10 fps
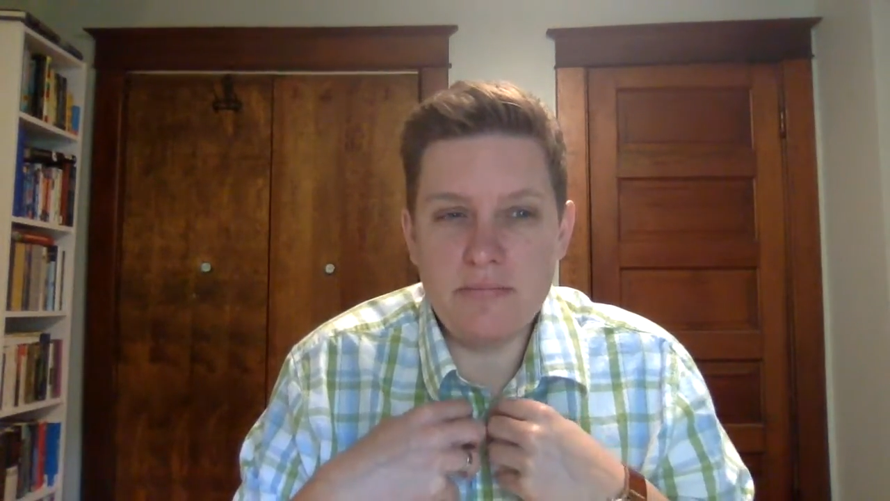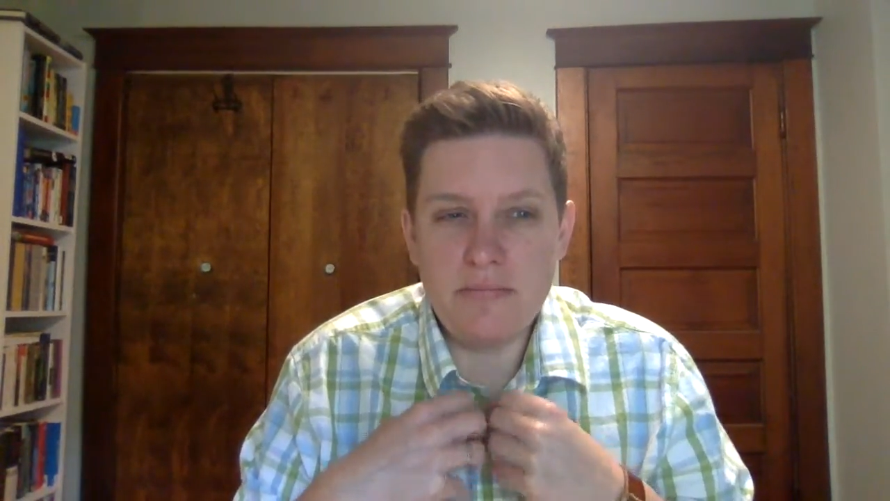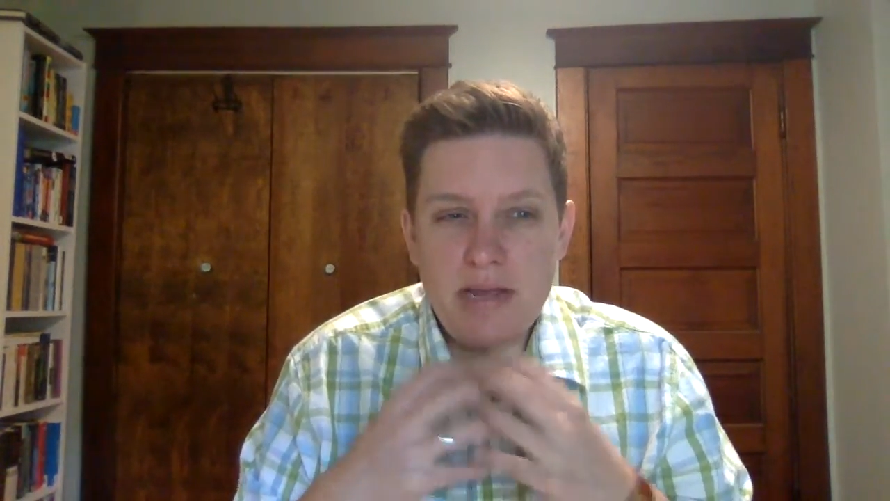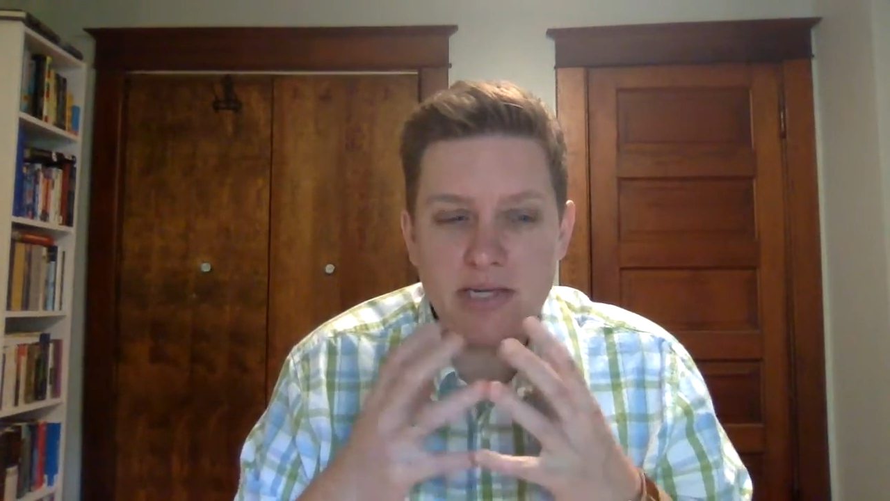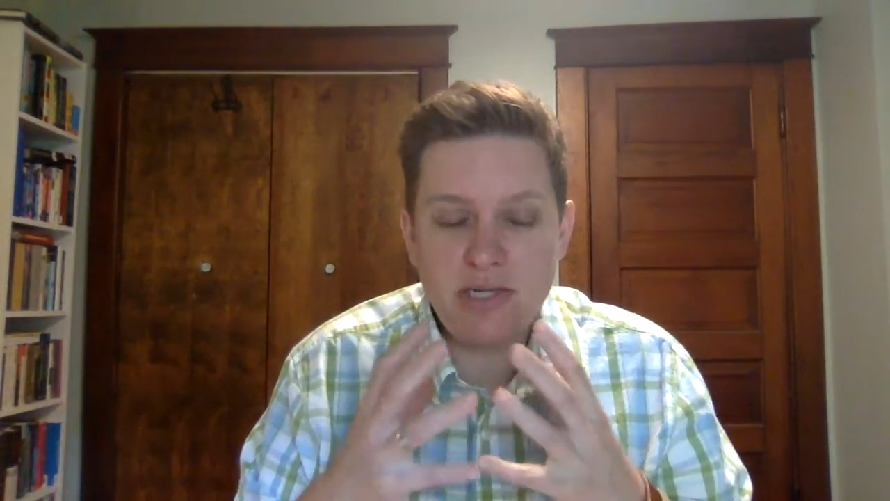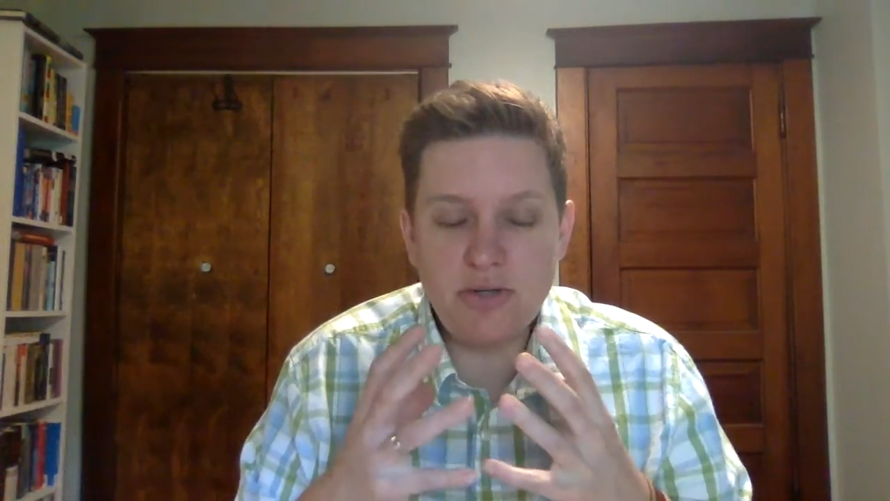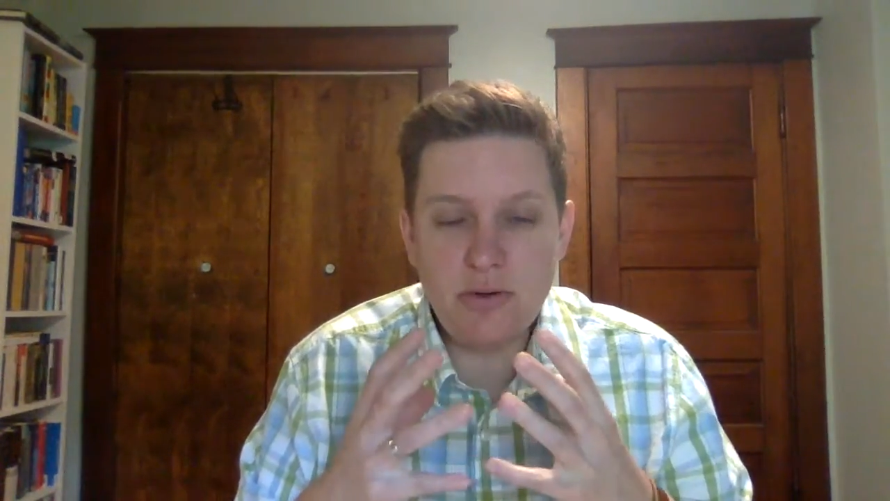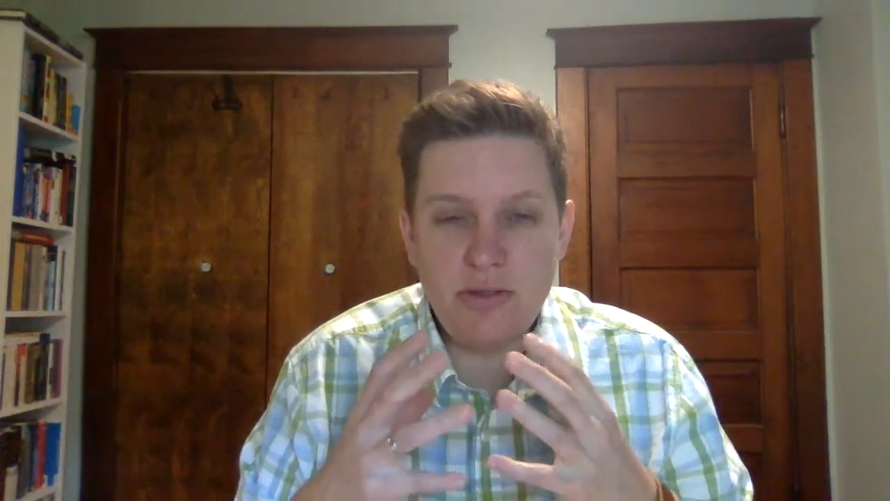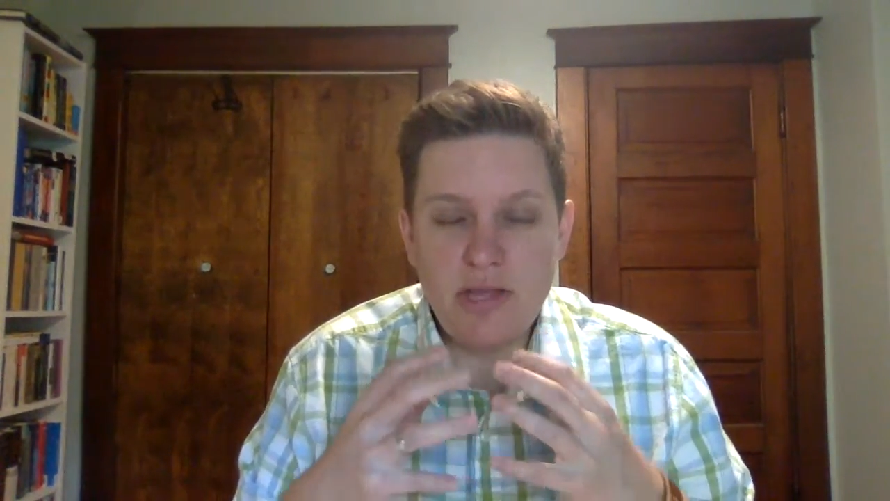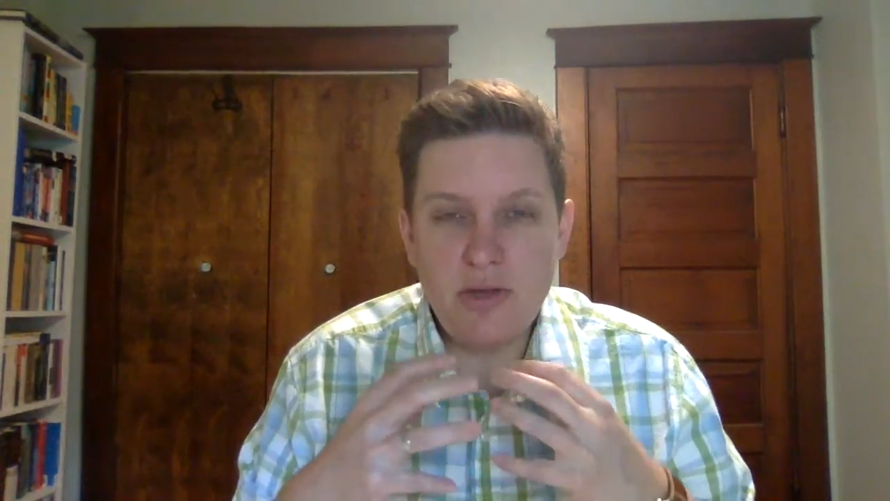make
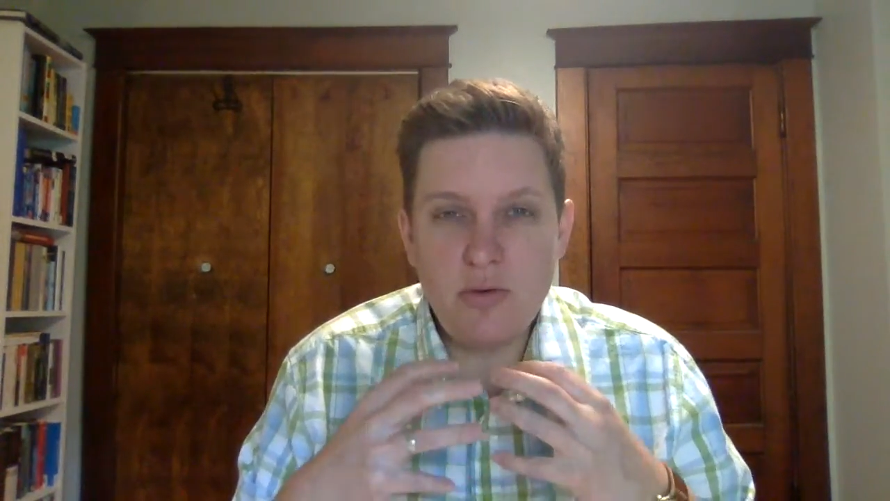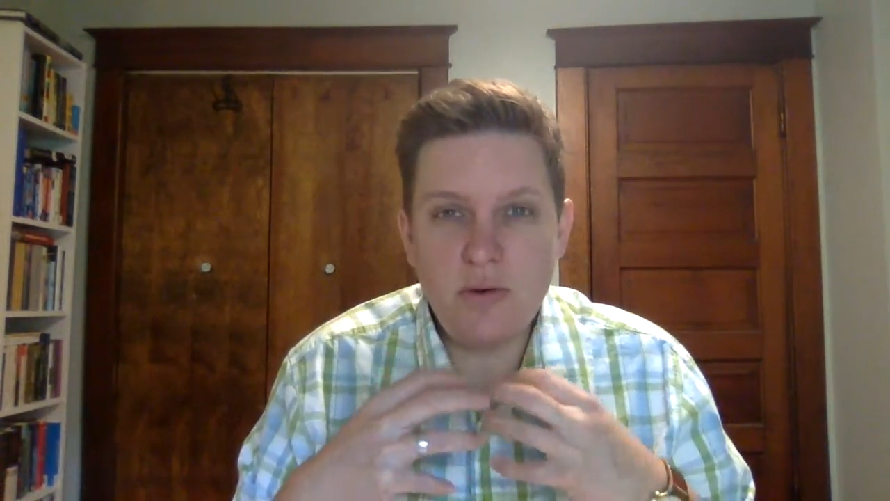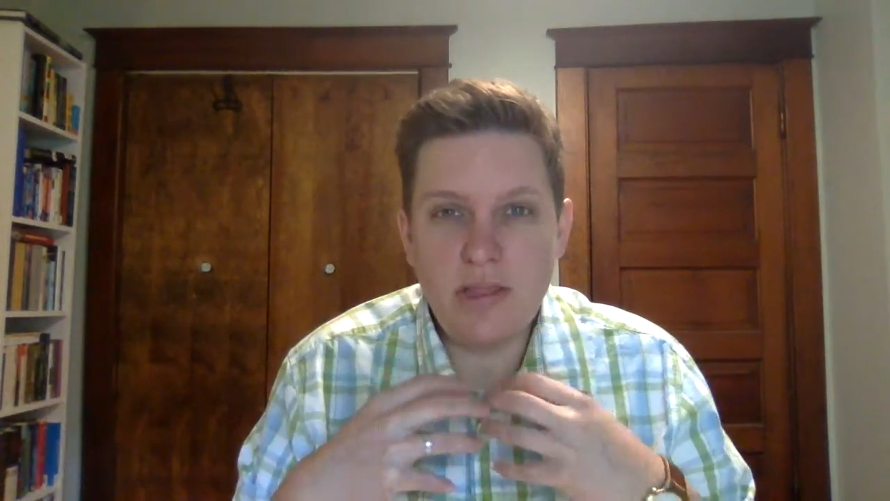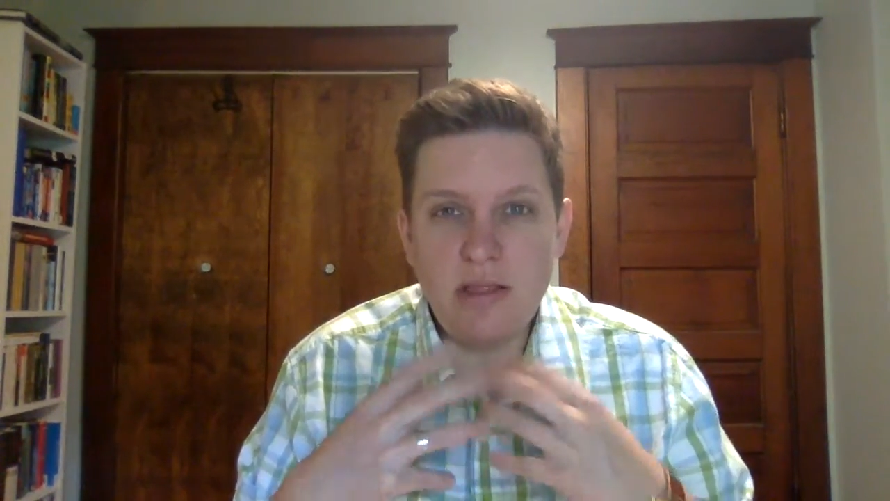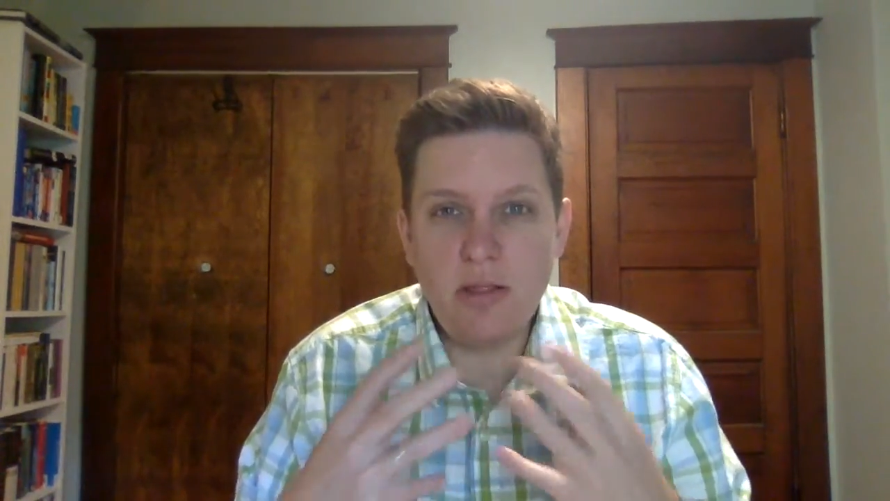sure that you really